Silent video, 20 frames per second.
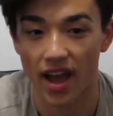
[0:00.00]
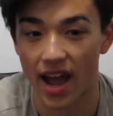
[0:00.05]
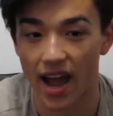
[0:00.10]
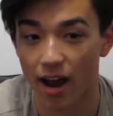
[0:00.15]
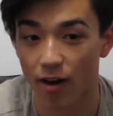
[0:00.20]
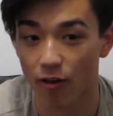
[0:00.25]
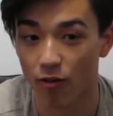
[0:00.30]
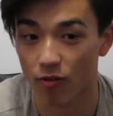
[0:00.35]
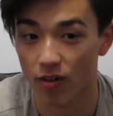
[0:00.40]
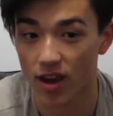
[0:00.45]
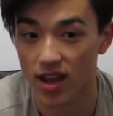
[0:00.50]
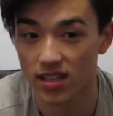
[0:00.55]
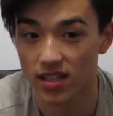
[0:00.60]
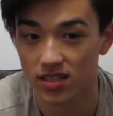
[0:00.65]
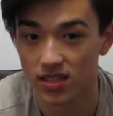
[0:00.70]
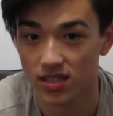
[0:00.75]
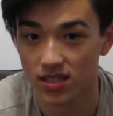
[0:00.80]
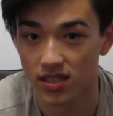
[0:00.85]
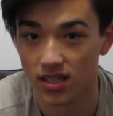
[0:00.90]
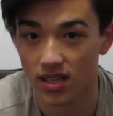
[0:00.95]
at
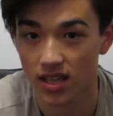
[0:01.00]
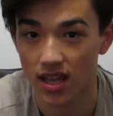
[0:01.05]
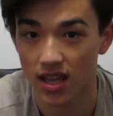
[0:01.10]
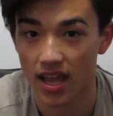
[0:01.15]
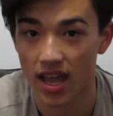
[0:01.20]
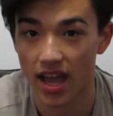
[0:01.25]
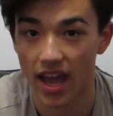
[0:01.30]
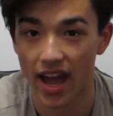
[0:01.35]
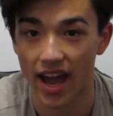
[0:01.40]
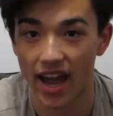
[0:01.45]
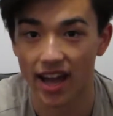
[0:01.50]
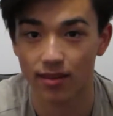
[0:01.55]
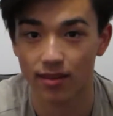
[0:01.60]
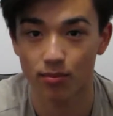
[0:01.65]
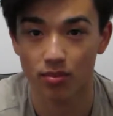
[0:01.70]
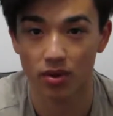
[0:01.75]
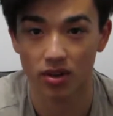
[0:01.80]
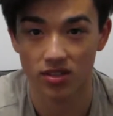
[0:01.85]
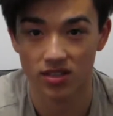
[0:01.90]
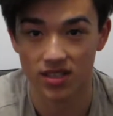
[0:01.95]
rest
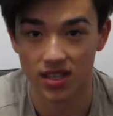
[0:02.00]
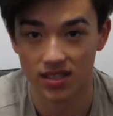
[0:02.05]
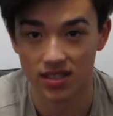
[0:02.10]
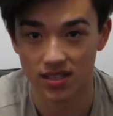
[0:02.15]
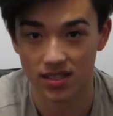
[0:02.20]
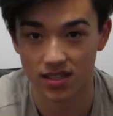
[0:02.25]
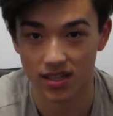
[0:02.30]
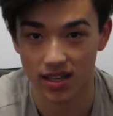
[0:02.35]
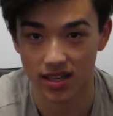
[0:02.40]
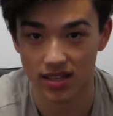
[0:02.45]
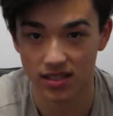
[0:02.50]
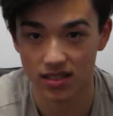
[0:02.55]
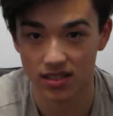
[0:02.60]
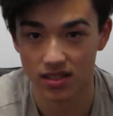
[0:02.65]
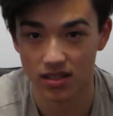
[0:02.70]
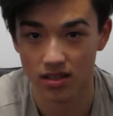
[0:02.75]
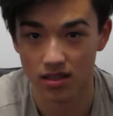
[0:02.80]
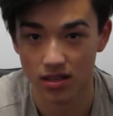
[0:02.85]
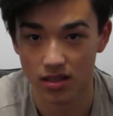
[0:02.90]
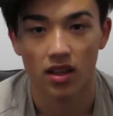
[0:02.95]
and
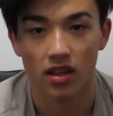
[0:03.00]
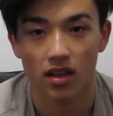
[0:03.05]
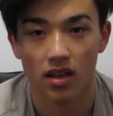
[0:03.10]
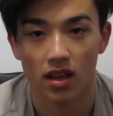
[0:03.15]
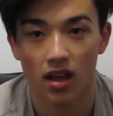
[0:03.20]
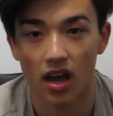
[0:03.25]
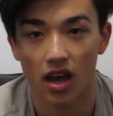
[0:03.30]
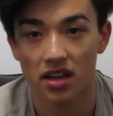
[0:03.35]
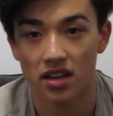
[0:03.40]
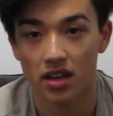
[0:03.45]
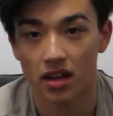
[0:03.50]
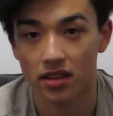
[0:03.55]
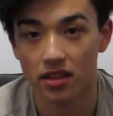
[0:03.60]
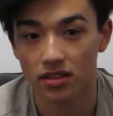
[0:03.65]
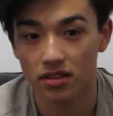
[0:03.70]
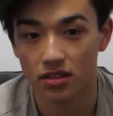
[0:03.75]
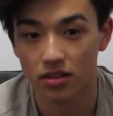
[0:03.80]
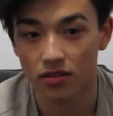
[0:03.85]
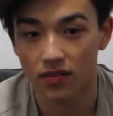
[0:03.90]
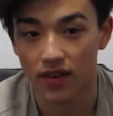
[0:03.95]
post-exercise. Another
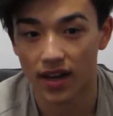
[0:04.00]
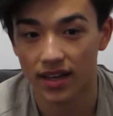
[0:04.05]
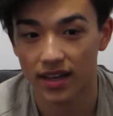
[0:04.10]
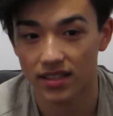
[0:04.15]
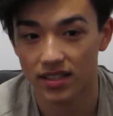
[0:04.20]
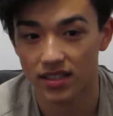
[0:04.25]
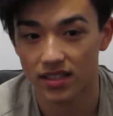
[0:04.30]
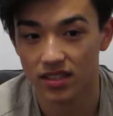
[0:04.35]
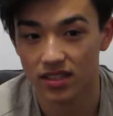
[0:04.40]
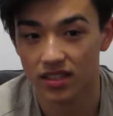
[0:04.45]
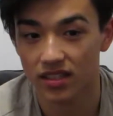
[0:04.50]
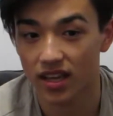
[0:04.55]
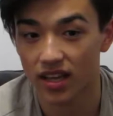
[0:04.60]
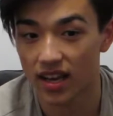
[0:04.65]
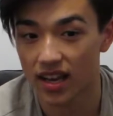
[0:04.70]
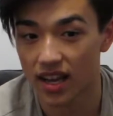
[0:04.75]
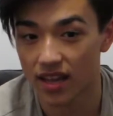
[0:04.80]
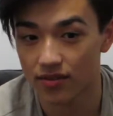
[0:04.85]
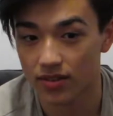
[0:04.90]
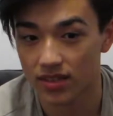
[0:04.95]

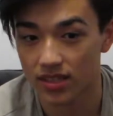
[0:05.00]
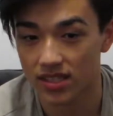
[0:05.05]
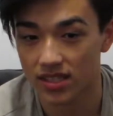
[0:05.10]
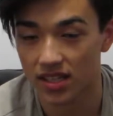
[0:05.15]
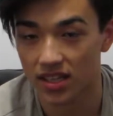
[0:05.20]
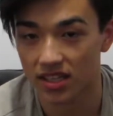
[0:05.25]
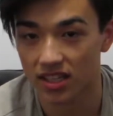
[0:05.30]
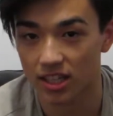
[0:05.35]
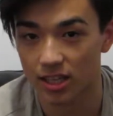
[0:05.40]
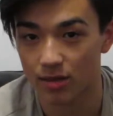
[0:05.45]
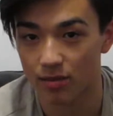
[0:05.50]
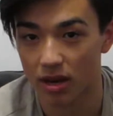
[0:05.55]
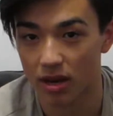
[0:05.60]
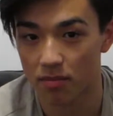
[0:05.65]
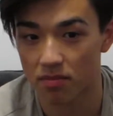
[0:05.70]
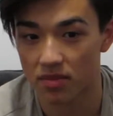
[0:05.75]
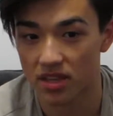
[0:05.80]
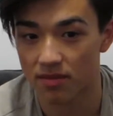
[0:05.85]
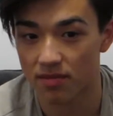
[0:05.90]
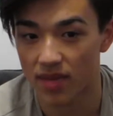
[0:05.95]
2011 study by
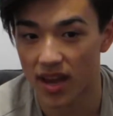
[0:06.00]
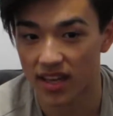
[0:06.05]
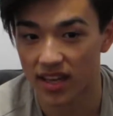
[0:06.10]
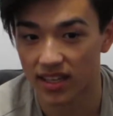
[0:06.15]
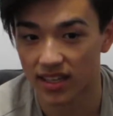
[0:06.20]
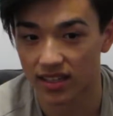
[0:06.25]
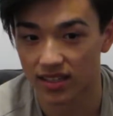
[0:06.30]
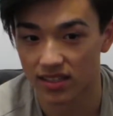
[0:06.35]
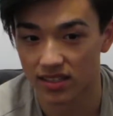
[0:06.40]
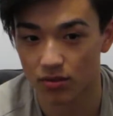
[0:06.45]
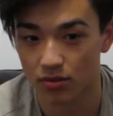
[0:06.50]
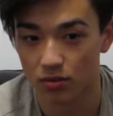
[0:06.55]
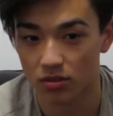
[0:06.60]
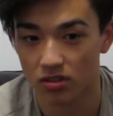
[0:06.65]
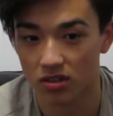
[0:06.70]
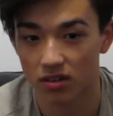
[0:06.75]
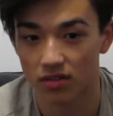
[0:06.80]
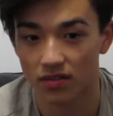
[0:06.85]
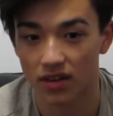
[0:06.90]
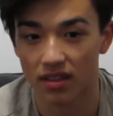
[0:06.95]
B. Pennings
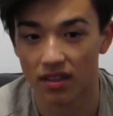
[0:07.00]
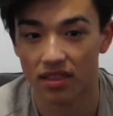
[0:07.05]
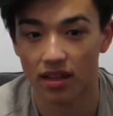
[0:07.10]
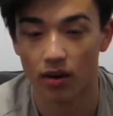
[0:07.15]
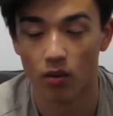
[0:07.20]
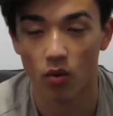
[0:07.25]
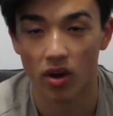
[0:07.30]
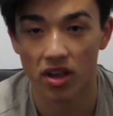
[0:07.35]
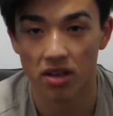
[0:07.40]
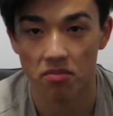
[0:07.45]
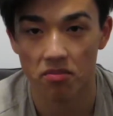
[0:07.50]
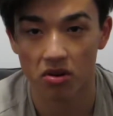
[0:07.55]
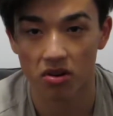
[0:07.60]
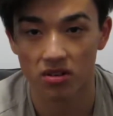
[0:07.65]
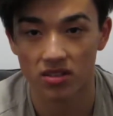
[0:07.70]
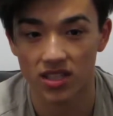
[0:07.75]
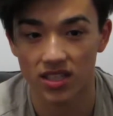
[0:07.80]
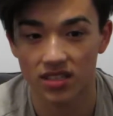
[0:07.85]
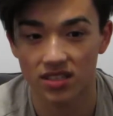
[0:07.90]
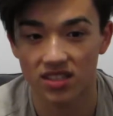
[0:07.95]
also found that whey
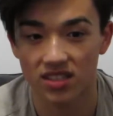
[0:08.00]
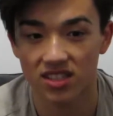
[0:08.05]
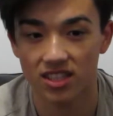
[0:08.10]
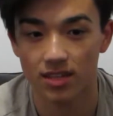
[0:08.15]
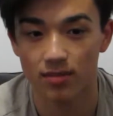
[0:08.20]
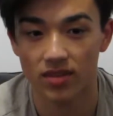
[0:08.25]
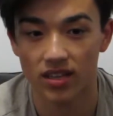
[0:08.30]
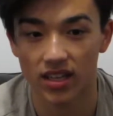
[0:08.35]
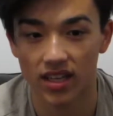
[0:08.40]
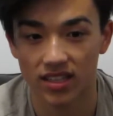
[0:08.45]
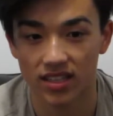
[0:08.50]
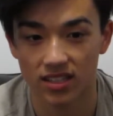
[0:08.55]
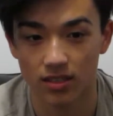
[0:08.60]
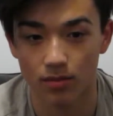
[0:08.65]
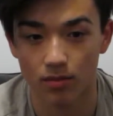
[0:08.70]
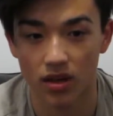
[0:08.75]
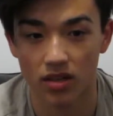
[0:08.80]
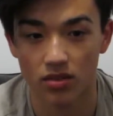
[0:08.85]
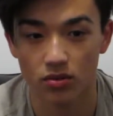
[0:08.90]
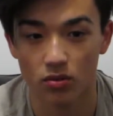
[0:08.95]
protein stimulated
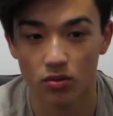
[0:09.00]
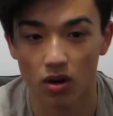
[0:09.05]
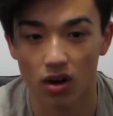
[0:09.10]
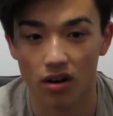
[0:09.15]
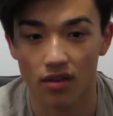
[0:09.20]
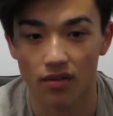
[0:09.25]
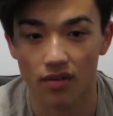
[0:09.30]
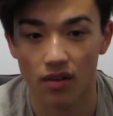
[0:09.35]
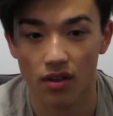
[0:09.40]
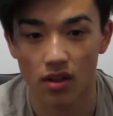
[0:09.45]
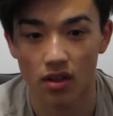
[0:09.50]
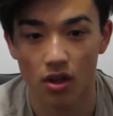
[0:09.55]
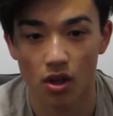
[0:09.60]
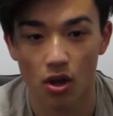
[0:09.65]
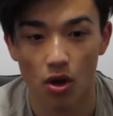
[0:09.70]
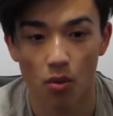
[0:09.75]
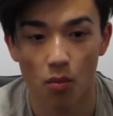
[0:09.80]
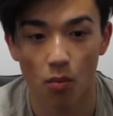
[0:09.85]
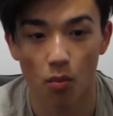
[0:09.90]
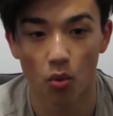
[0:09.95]
muscle growth
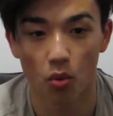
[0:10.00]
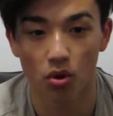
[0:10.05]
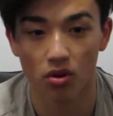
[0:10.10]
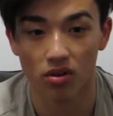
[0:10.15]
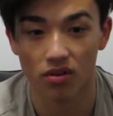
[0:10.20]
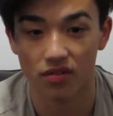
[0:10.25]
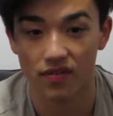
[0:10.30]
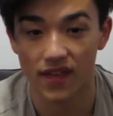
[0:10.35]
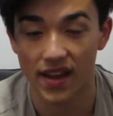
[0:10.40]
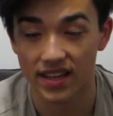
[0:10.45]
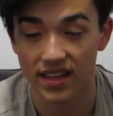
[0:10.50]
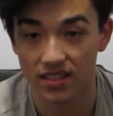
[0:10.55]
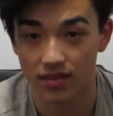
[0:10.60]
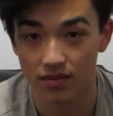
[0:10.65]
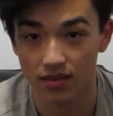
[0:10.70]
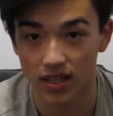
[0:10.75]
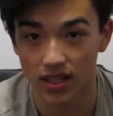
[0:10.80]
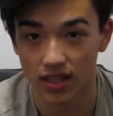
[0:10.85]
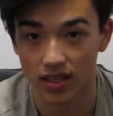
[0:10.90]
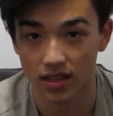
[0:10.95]
more
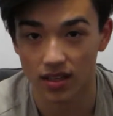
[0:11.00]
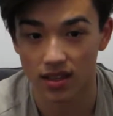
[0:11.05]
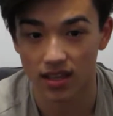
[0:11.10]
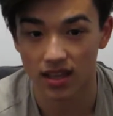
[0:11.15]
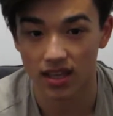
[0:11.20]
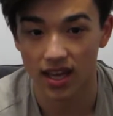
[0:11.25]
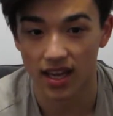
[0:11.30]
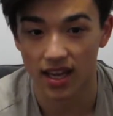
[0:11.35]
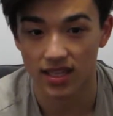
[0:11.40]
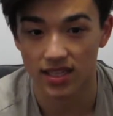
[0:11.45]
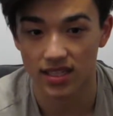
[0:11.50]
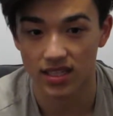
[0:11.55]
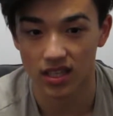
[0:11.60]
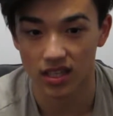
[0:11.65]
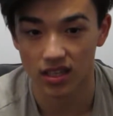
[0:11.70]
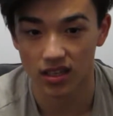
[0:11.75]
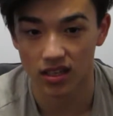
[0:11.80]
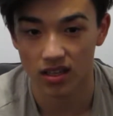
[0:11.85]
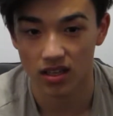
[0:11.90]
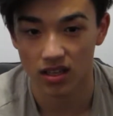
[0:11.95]
effectively than casein,